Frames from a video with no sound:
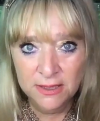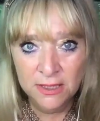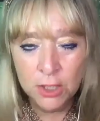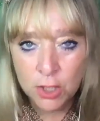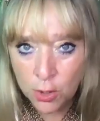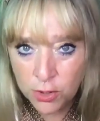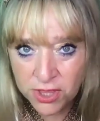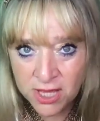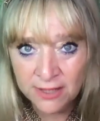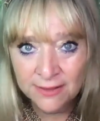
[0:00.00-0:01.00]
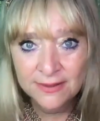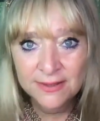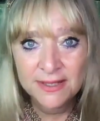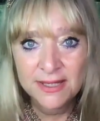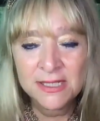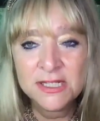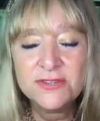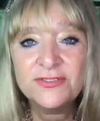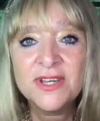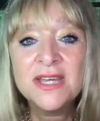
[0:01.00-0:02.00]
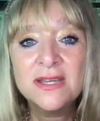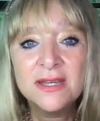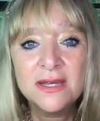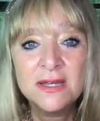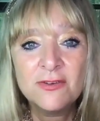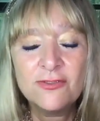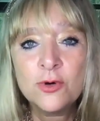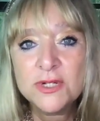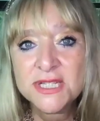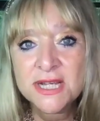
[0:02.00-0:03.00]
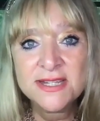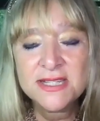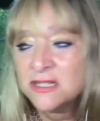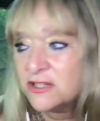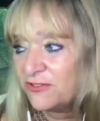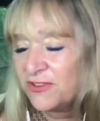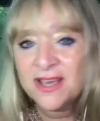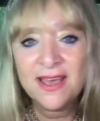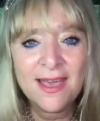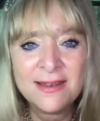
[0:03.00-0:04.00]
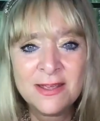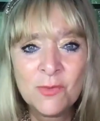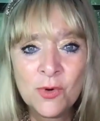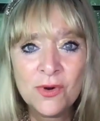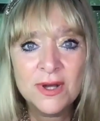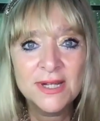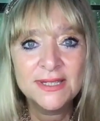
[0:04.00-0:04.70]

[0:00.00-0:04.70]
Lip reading: and no thing interfere, force us interfere anymore,